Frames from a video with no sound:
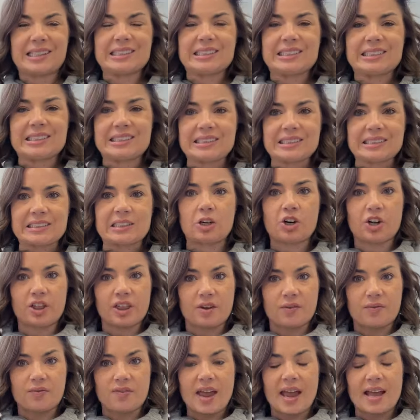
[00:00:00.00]
ugh, on
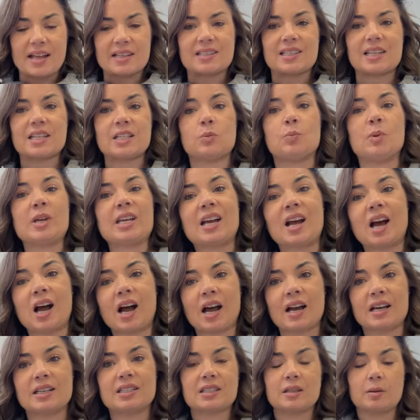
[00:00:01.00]
the fence is
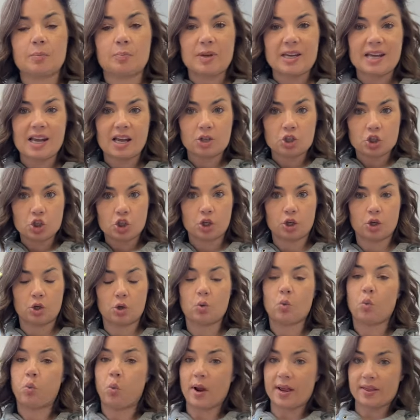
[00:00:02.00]
because the
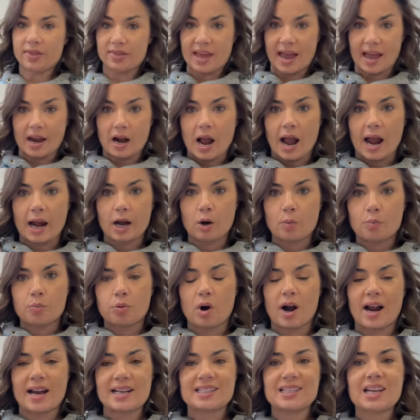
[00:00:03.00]
BN-20 with that higher
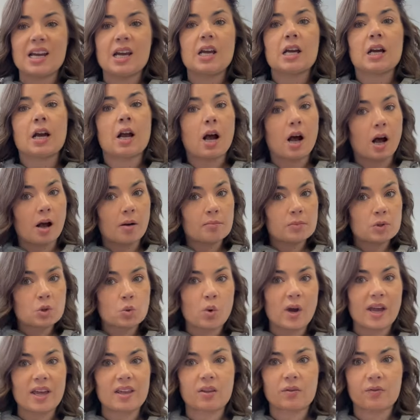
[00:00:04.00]
price comes
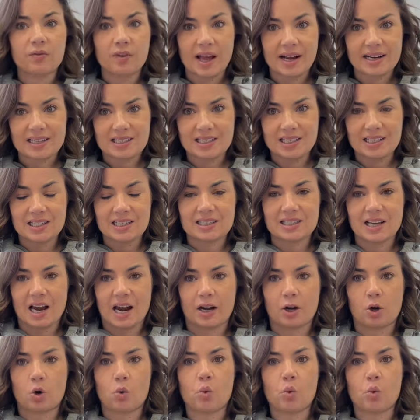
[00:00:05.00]
with Flexi Designer,